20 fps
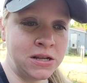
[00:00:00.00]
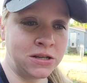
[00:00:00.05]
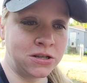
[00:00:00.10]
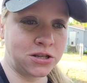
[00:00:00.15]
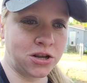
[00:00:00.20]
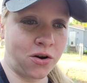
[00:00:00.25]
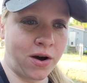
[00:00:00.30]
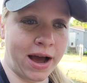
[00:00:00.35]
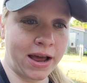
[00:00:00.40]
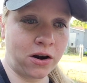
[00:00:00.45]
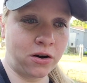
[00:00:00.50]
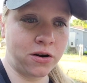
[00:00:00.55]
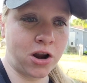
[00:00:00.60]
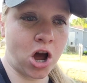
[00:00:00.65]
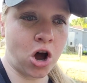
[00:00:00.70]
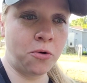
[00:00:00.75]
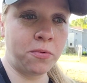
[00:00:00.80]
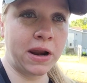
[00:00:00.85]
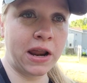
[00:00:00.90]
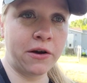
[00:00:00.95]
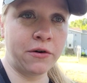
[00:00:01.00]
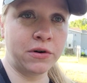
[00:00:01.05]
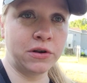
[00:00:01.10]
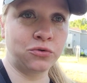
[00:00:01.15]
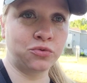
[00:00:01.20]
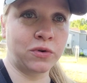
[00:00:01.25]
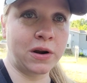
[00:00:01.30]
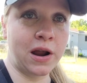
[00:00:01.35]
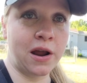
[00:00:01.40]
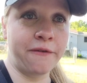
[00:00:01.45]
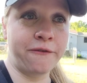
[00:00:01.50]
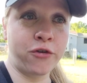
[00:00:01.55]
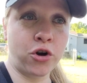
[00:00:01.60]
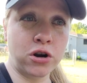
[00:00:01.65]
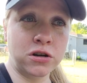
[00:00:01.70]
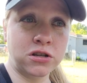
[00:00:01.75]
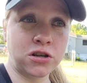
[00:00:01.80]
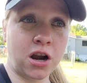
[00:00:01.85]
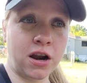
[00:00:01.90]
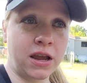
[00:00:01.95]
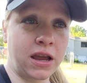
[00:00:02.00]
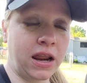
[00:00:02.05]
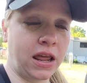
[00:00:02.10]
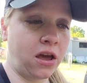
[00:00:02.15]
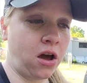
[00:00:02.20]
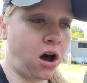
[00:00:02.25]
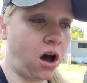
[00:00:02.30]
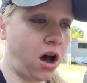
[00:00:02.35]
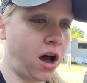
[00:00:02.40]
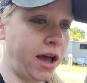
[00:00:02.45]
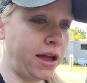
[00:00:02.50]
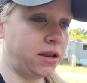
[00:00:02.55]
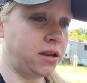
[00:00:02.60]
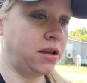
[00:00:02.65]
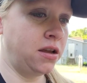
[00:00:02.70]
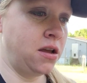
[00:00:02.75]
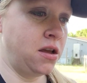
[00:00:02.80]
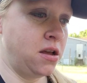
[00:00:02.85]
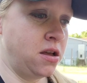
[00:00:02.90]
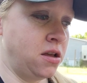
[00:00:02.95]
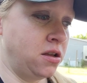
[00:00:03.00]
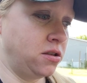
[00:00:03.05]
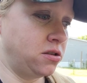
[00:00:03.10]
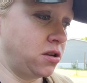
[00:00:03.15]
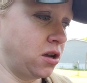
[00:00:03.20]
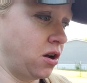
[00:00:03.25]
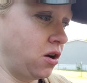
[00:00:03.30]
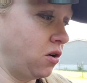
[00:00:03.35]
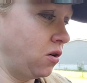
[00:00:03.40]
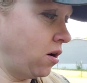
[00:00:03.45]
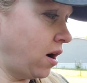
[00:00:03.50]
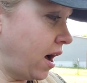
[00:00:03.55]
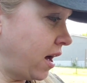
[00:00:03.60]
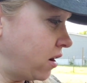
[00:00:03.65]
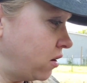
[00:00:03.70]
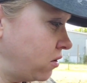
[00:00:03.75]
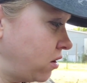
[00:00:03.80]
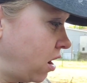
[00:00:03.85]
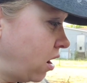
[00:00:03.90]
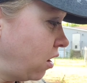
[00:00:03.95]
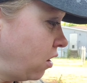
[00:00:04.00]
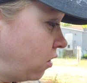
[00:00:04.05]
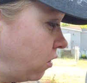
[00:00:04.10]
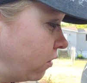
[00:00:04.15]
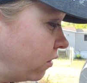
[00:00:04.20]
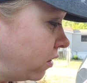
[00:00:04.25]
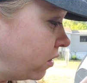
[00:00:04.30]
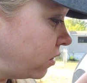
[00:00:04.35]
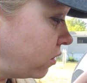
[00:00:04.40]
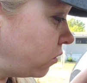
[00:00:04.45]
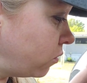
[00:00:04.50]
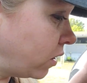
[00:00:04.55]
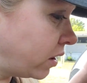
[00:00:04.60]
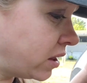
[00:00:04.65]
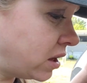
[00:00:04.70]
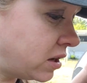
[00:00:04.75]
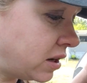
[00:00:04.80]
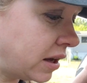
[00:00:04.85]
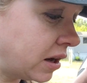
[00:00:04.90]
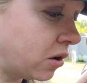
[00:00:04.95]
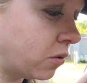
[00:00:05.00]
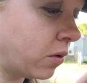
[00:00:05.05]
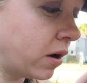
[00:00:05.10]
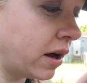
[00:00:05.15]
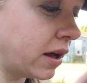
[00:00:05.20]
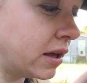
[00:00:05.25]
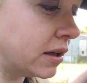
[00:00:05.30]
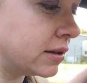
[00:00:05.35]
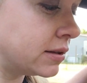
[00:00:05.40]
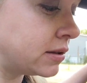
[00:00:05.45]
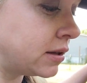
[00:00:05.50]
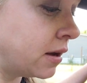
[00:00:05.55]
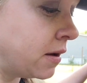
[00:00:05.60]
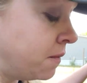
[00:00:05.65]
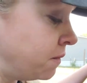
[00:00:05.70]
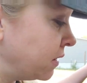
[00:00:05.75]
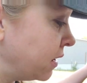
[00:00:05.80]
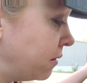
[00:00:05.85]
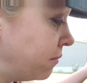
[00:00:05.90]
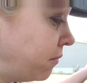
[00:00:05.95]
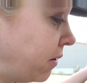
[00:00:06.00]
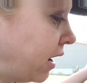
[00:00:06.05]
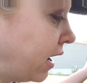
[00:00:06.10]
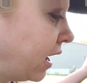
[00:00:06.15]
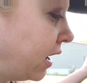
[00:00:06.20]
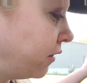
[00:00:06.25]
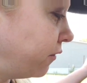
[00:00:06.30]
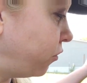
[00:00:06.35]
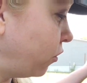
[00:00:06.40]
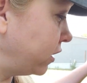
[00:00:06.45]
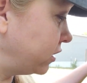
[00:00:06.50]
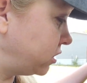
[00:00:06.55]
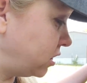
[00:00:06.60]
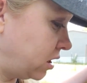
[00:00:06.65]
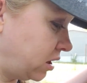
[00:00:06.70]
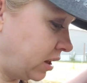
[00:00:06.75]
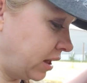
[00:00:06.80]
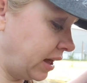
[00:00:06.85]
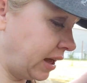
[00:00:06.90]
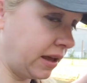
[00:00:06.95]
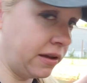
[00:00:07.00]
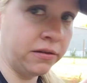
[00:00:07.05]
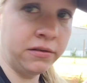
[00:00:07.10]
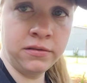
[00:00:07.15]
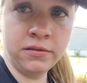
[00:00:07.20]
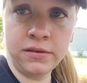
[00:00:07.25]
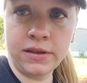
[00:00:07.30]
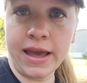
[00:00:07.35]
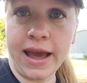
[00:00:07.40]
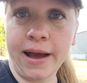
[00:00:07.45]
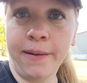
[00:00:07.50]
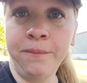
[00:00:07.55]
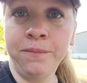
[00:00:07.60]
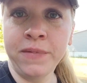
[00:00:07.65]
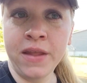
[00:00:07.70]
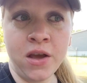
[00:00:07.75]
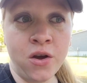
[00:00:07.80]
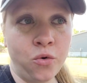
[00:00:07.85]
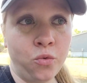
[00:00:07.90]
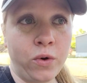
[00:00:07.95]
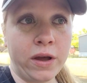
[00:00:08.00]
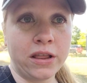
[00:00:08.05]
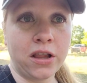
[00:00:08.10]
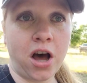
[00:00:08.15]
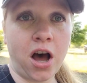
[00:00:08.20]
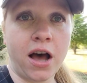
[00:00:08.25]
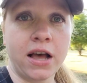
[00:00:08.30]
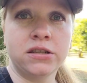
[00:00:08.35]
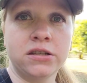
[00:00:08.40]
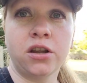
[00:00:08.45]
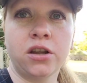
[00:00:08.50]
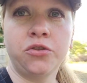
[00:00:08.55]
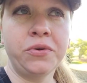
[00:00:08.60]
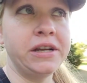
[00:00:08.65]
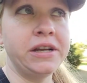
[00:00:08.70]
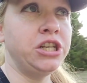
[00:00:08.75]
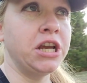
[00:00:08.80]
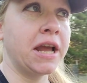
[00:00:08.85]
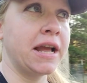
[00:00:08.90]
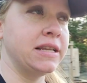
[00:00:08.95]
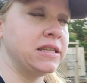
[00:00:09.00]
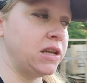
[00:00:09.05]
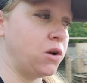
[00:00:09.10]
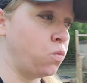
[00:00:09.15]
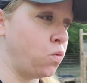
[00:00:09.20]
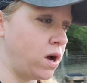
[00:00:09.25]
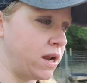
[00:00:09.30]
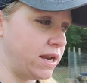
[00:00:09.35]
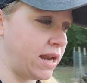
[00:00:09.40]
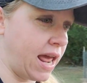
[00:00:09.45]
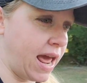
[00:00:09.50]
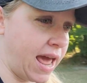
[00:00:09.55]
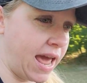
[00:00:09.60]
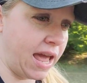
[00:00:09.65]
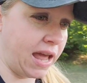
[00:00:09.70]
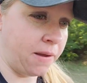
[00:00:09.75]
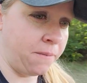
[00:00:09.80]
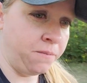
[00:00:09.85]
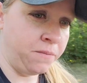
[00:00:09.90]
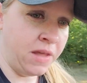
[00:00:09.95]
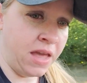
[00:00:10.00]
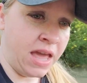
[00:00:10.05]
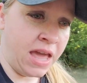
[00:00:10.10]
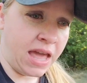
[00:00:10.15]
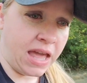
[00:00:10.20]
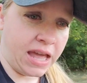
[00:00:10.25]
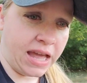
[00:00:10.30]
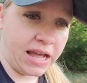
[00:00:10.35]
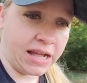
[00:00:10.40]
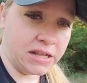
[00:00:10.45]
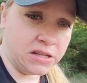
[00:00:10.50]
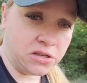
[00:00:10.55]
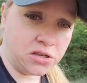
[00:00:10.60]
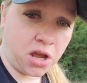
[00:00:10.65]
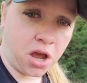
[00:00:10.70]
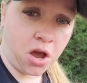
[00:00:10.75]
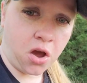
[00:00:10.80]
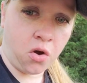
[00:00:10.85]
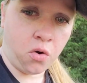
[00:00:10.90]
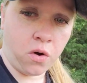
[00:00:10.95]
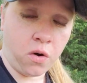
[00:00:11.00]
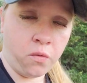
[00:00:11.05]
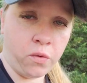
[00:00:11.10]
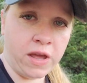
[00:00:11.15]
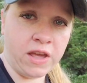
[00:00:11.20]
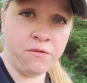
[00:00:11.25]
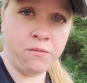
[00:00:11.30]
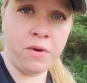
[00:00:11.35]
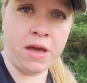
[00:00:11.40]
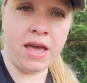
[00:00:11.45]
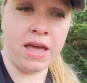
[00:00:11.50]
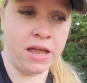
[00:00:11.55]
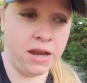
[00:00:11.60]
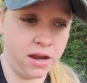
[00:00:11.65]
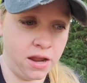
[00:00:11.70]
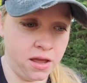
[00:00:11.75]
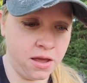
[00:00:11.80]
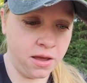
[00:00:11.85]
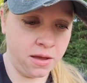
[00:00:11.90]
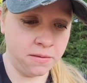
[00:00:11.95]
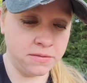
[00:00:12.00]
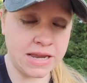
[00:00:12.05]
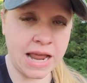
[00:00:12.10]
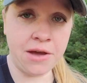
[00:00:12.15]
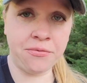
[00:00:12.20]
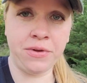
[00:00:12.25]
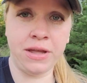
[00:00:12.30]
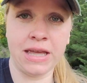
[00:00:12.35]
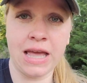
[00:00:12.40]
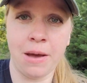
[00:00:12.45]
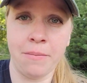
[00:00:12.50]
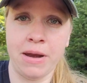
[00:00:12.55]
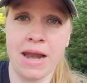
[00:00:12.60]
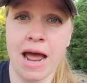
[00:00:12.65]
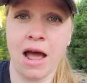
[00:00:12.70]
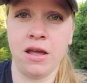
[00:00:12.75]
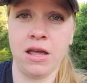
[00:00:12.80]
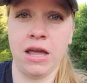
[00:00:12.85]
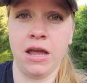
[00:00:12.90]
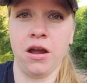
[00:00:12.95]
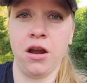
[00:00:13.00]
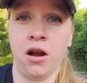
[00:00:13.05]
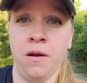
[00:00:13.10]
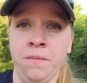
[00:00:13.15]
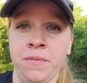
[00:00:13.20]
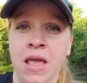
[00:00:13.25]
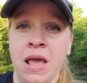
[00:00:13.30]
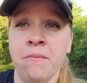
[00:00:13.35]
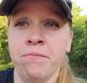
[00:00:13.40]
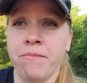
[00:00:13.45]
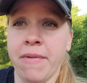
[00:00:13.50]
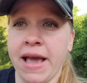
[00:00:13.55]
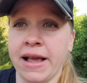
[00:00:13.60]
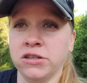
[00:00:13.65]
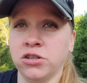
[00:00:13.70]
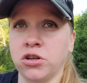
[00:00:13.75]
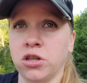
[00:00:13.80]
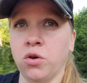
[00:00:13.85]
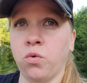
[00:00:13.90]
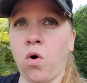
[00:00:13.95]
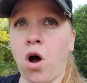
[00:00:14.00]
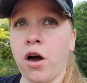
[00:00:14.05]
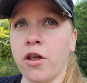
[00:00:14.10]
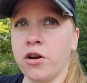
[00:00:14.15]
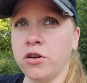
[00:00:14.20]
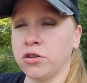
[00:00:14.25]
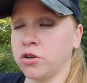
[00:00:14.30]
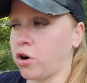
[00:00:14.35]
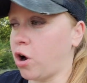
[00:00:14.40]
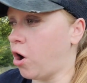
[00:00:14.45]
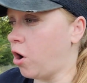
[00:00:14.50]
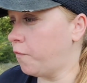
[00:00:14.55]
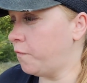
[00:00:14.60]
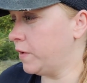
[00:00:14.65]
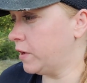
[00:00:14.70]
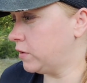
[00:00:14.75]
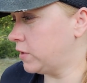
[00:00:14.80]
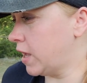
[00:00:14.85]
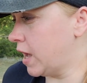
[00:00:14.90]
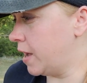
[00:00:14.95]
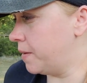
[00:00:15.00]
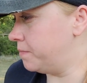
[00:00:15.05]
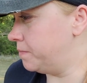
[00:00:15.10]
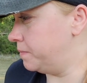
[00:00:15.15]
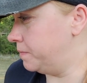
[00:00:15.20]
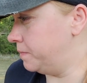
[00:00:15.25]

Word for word: So I don't know, but it was when it first started getting hot. So I don't know what the deal was, but unfortunately, yeah. We lost three chickens in one day. And so we've been definitely coming out here, making sure the waters are all filled up.